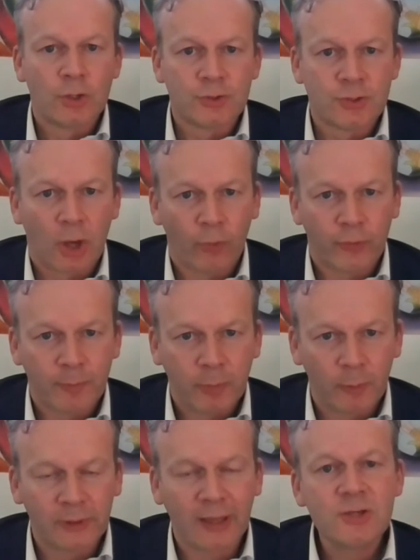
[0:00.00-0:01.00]
So the
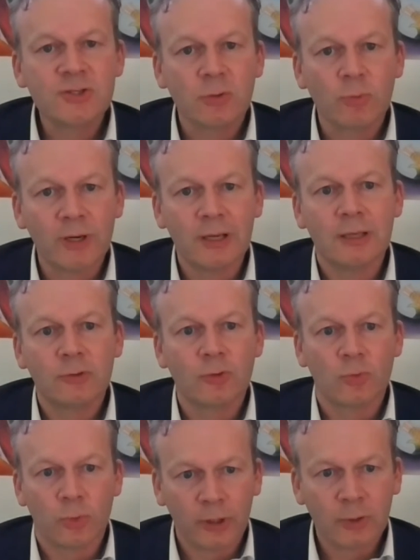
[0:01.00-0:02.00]
population we need to
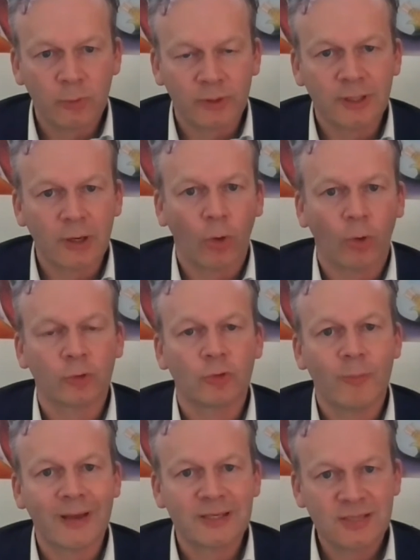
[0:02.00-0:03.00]
work with in order to
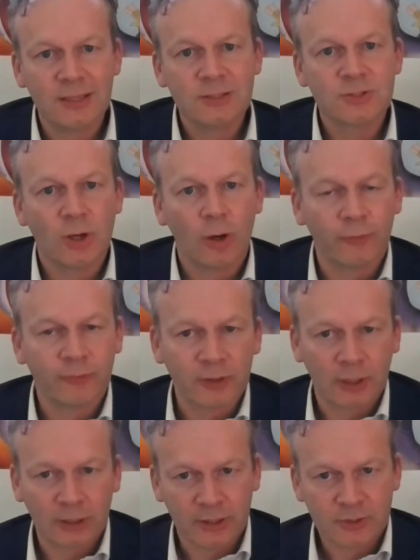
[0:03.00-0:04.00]
make sense of the
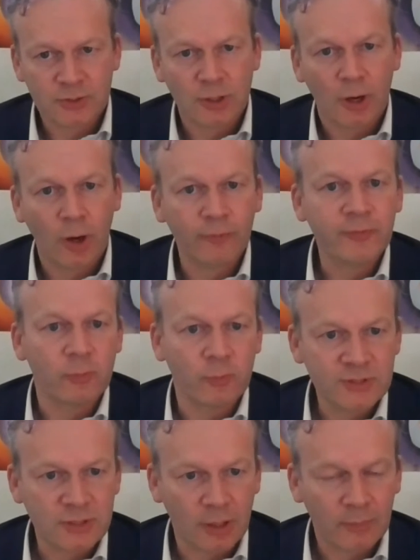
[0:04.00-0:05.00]
knowledge, of the
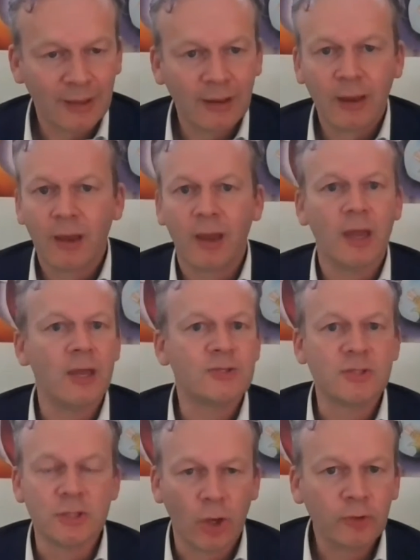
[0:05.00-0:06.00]
wisdom,
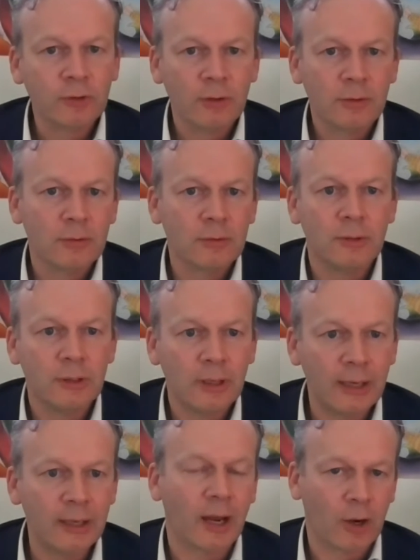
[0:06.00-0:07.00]
is not
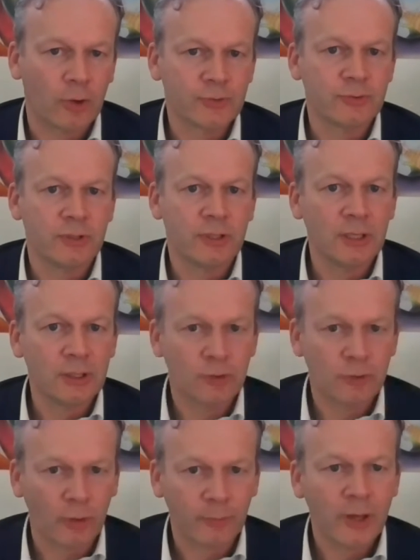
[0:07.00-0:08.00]
in a country in
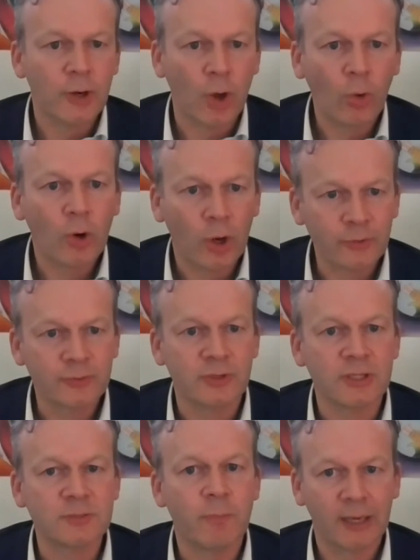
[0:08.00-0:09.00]
Europe. No
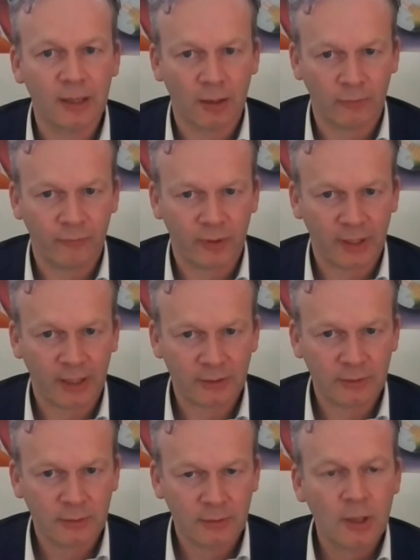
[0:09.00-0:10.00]
country is big enough for
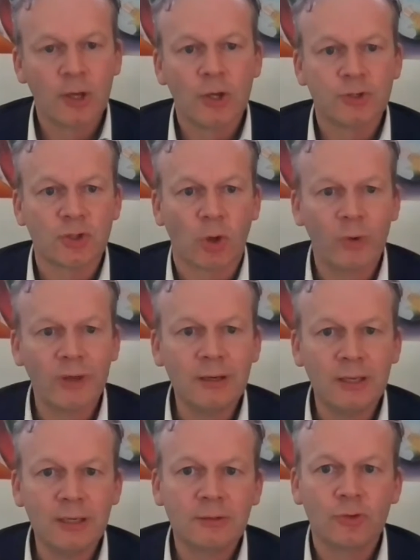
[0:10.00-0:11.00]
that. So we
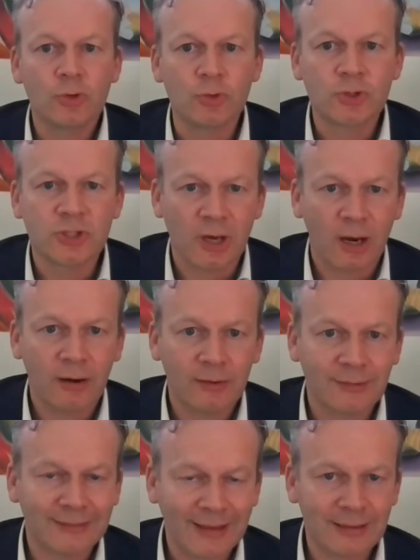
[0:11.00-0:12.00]
need to share
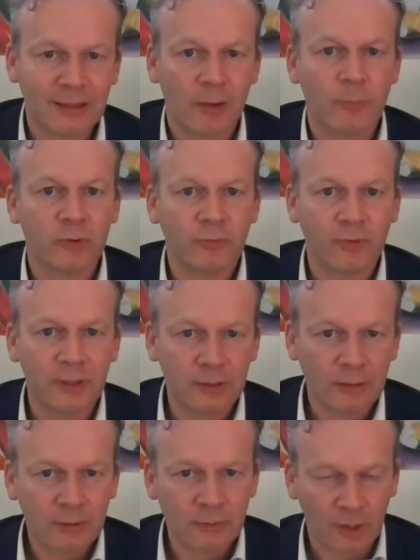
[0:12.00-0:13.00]
the data
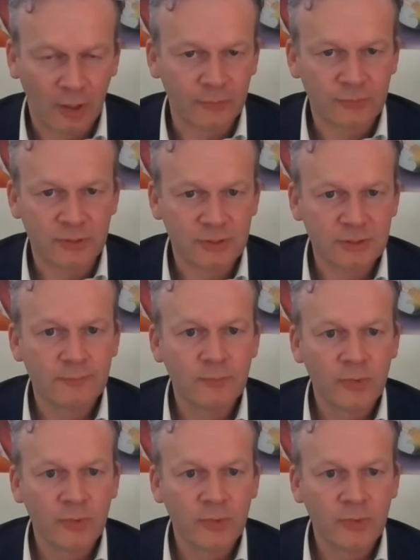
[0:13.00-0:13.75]
between the countries.